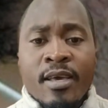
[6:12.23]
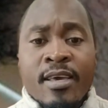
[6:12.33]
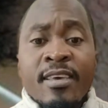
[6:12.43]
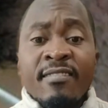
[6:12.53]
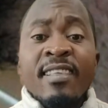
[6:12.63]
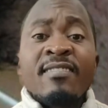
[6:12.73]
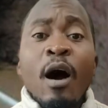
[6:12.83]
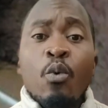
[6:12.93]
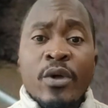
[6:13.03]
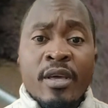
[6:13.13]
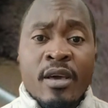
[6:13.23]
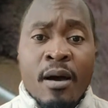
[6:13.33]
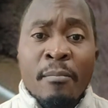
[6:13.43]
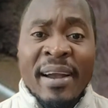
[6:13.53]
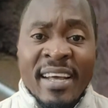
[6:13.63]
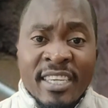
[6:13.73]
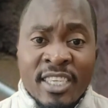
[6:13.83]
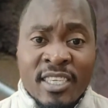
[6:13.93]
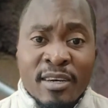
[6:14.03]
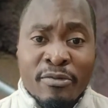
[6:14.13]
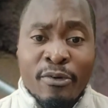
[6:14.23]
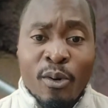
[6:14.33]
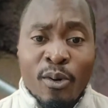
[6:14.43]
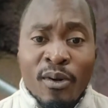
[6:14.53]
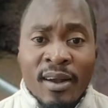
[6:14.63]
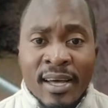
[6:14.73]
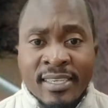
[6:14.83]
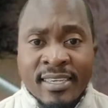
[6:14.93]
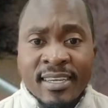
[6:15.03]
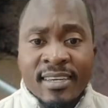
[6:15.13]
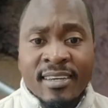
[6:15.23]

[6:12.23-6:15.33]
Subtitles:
yes, that's how we manage for lightning.